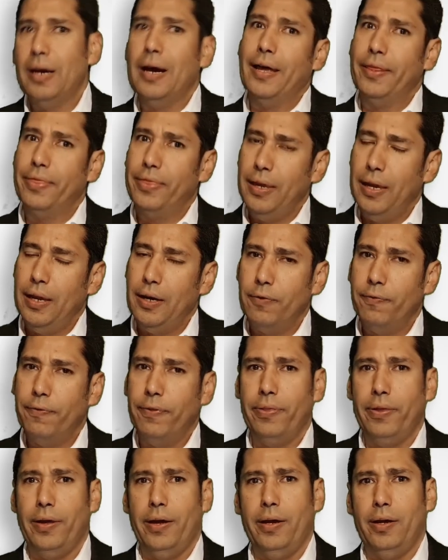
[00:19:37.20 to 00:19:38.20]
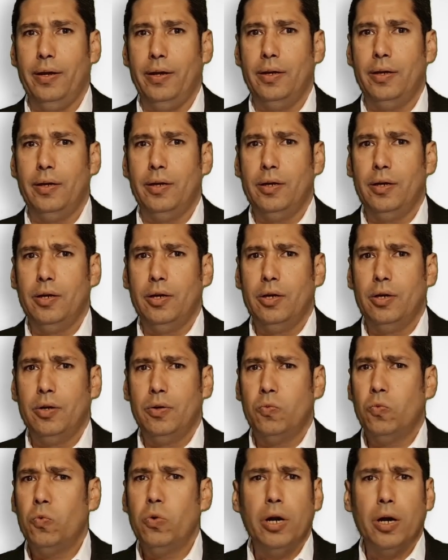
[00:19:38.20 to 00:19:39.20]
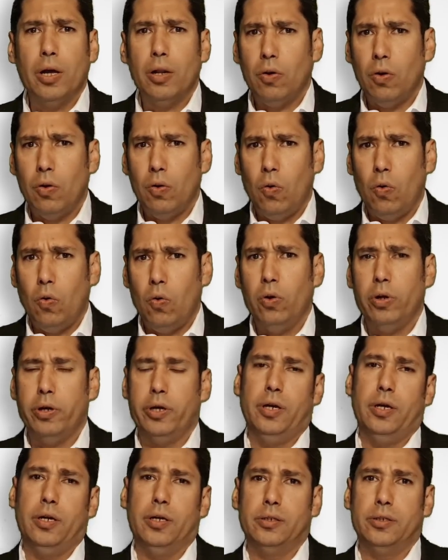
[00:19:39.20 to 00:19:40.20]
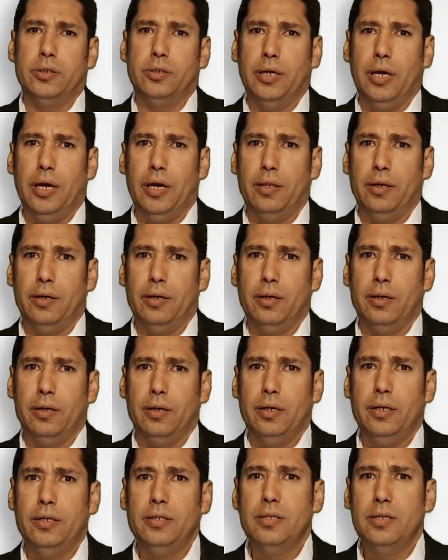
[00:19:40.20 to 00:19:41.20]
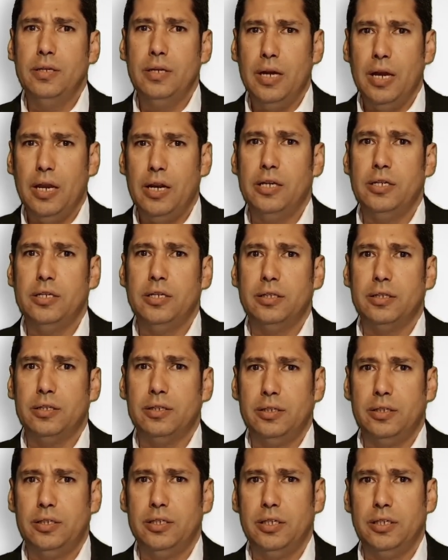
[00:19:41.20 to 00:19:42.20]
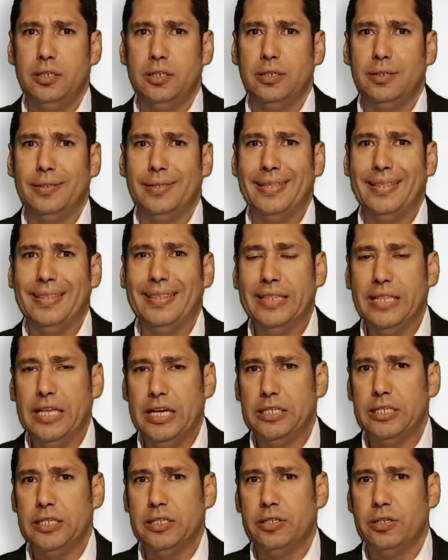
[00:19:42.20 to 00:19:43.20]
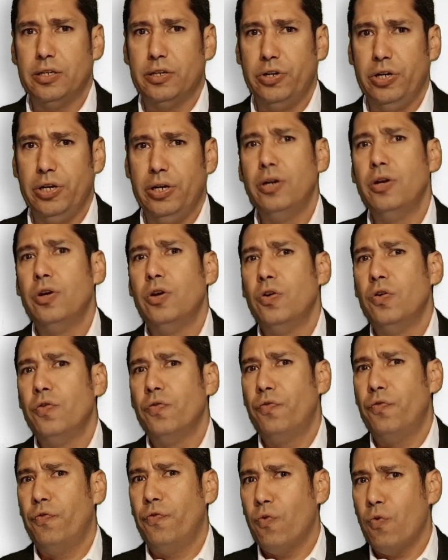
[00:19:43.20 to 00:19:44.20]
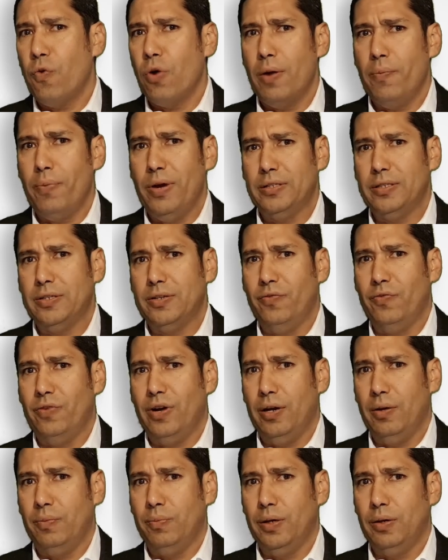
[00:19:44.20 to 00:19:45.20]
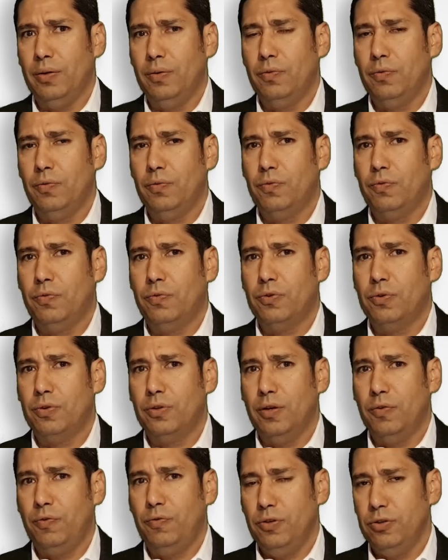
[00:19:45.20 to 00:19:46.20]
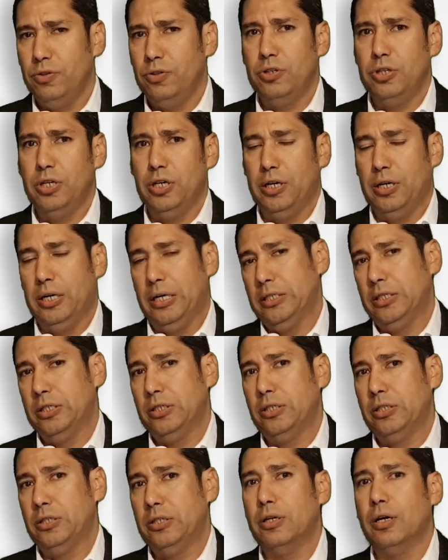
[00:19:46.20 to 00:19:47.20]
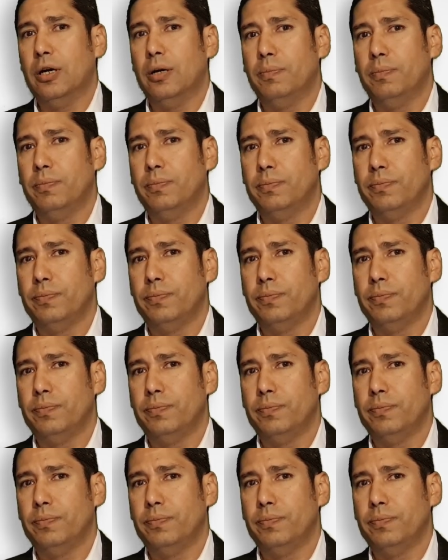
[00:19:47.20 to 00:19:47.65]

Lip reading: At the end of the day, we are all here together in the energy transition necessary for a better environment for the future generations to come.